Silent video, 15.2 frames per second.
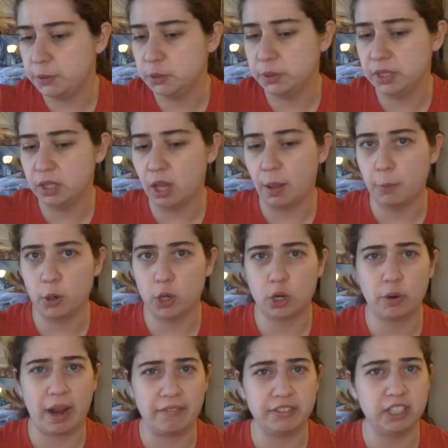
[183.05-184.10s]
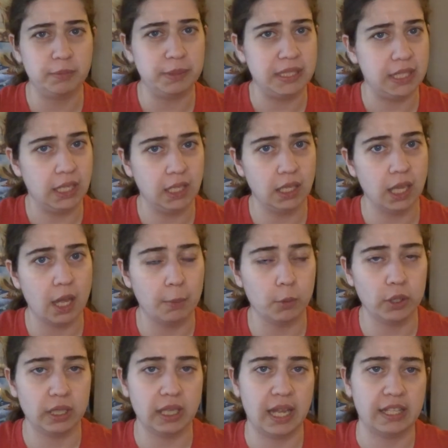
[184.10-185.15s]
been doing a lot more crafting. I've been knitting a lot
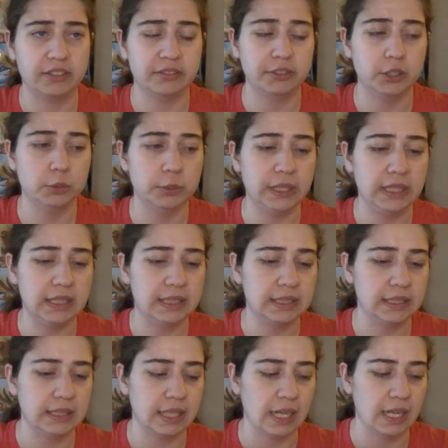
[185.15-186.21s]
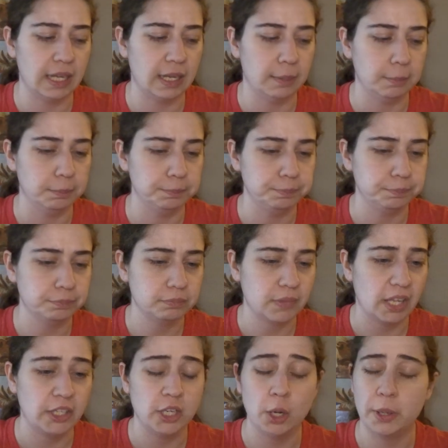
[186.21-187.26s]
more the last few weeks.
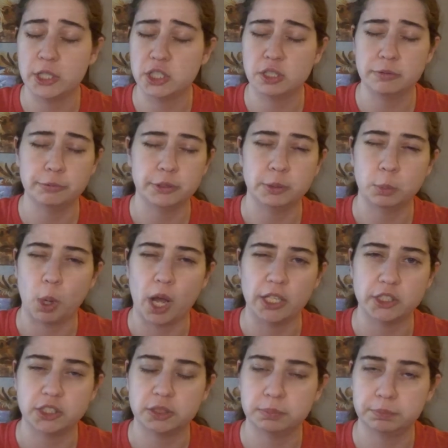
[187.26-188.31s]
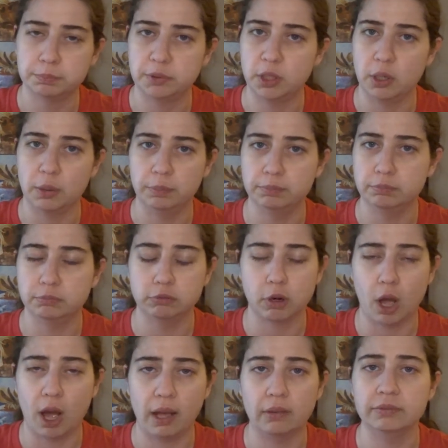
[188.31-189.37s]
You know, I should have rewatched the
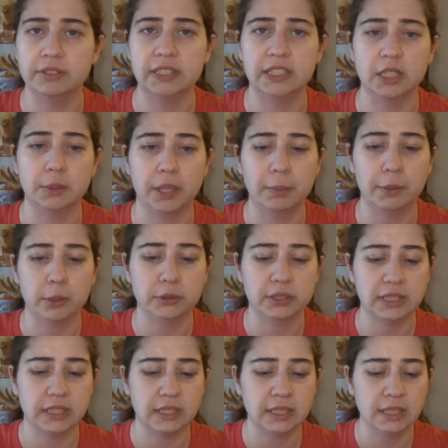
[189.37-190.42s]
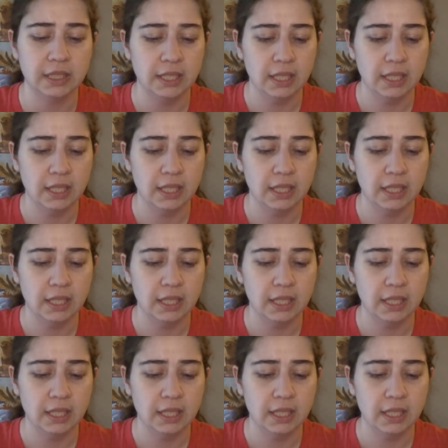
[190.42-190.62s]
raw video I posted